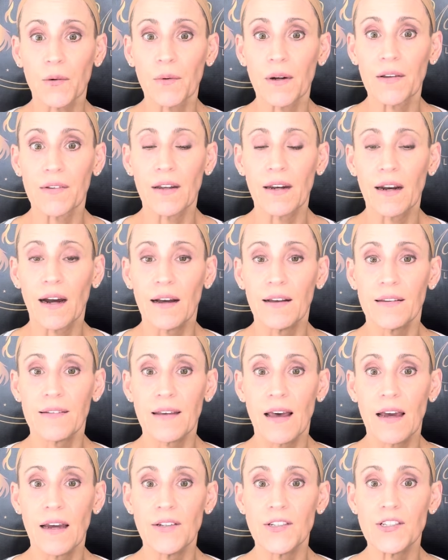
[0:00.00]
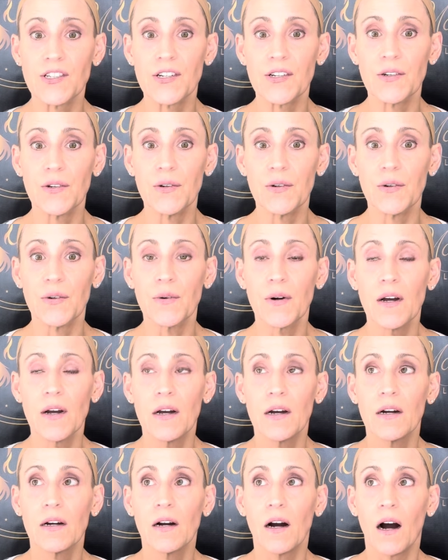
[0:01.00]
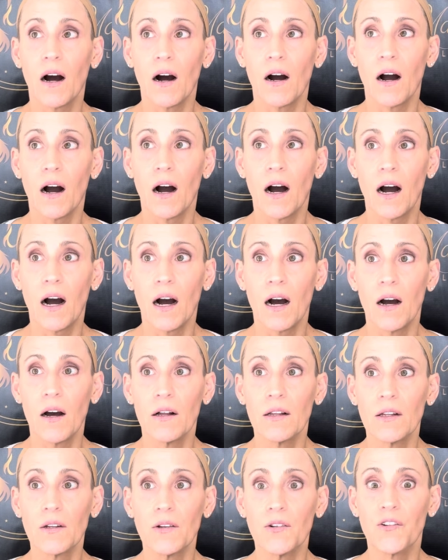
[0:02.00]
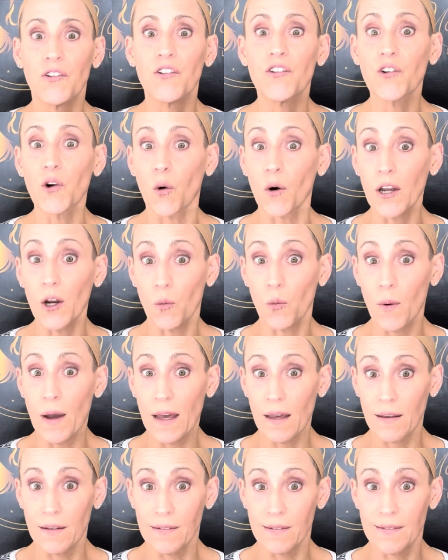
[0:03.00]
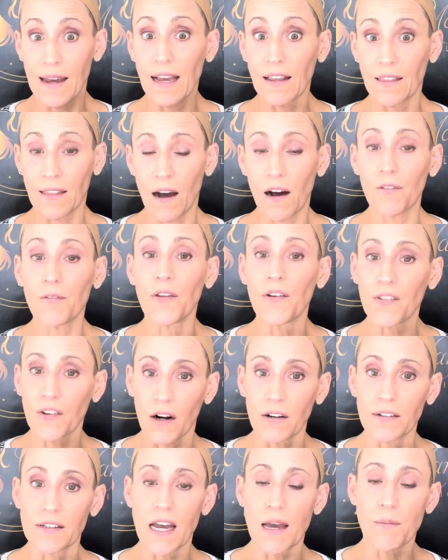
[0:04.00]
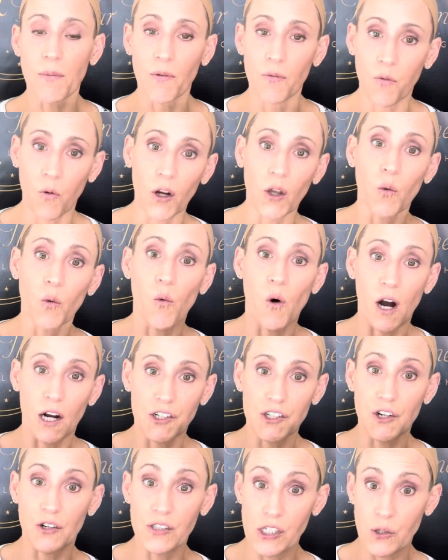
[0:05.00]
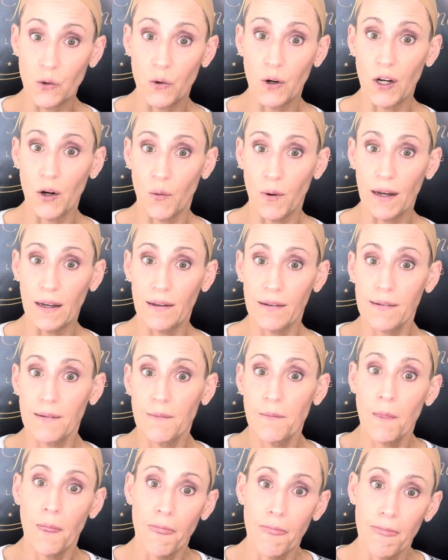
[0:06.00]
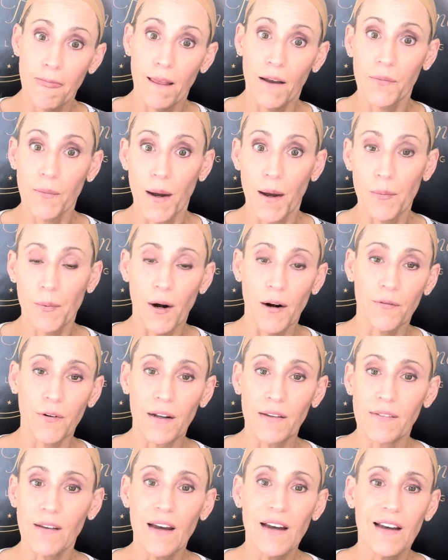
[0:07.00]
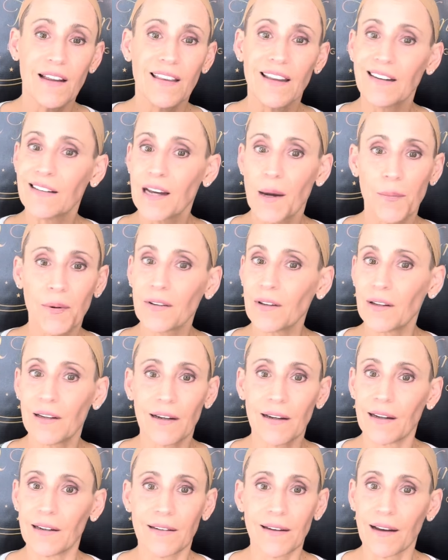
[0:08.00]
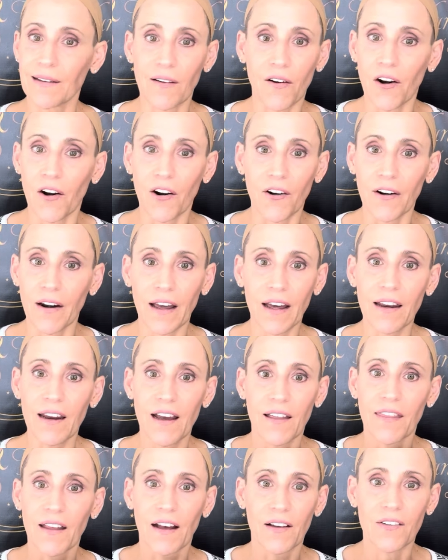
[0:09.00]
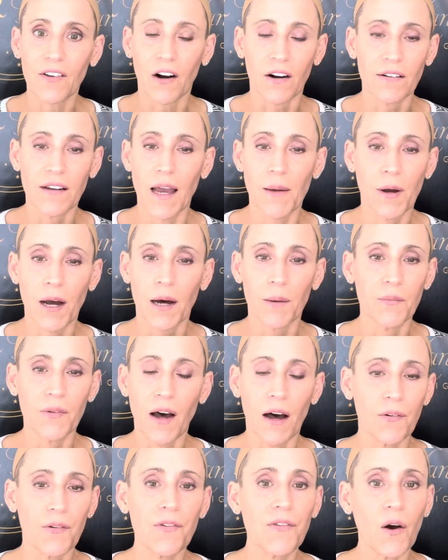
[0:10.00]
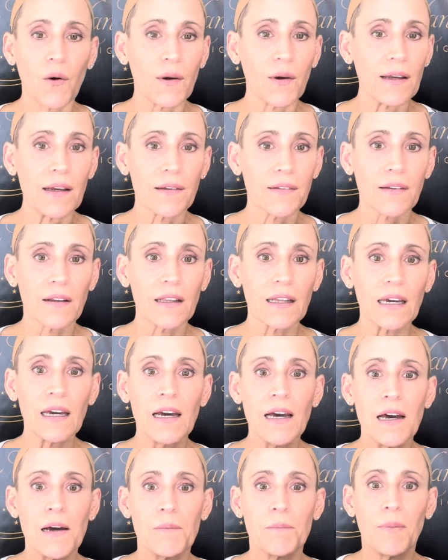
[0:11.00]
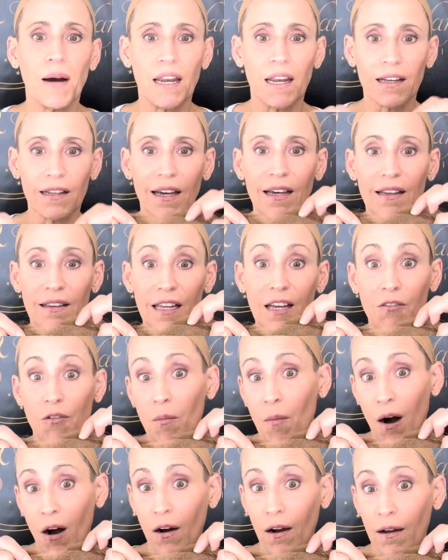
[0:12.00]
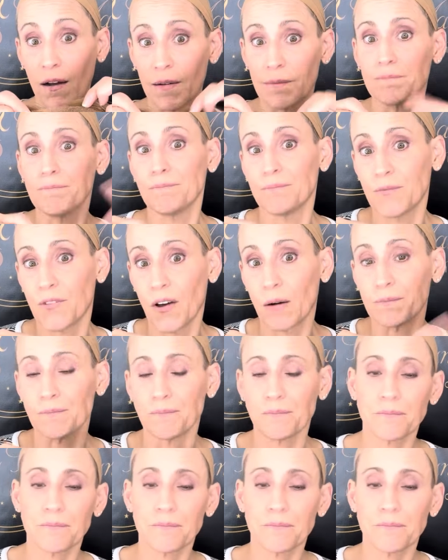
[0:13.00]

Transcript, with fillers: reason I say to uh, store your wigs, take off the scar tape before you wash or store your wigs. That's my preference. It typically, it doesn't hurt it. That scar tape comes off so easily, but it can leave a mark. So